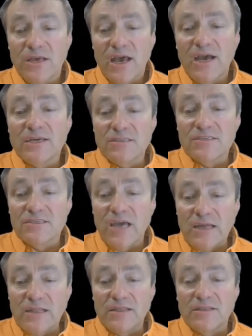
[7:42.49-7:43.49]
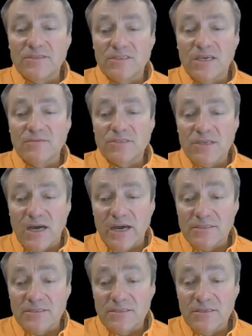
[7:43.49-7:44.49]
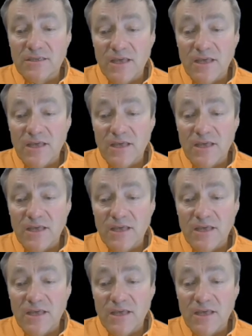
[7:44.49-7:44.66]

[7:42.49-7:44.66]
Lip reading: has exactly the same size